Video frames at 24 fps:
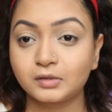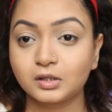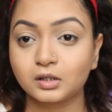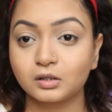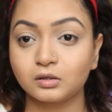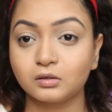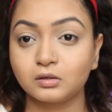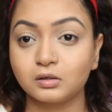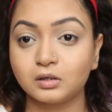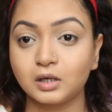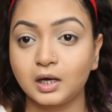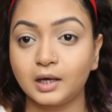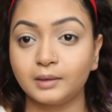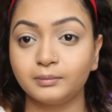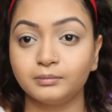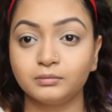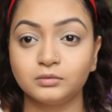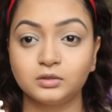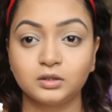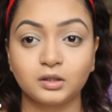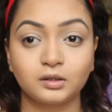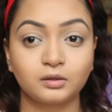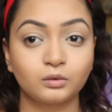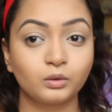so
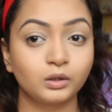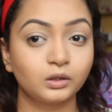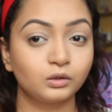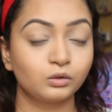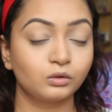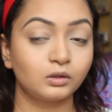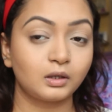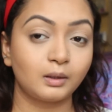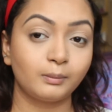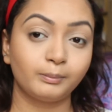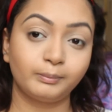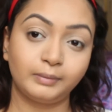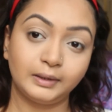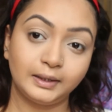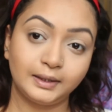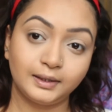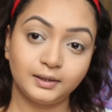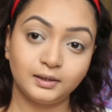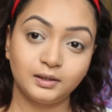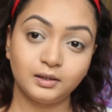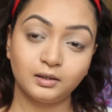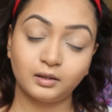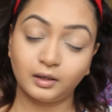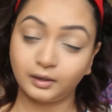I'm just going to
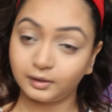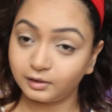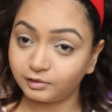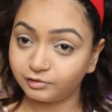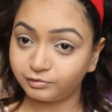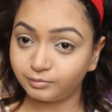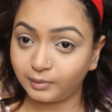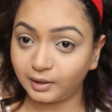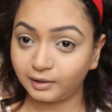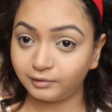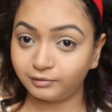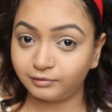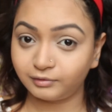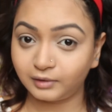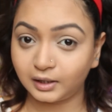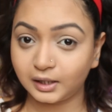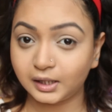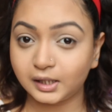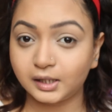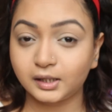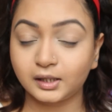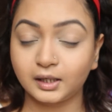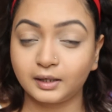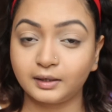complete the rest of my
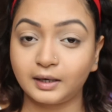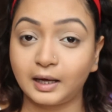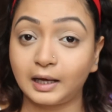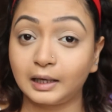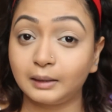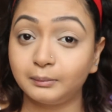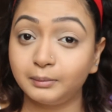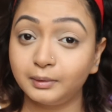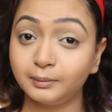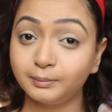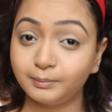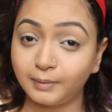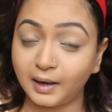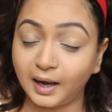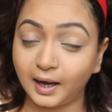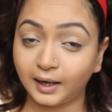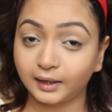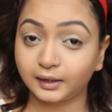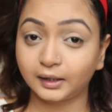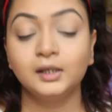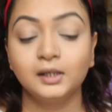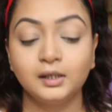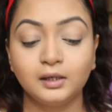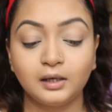face and I'll be
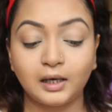back.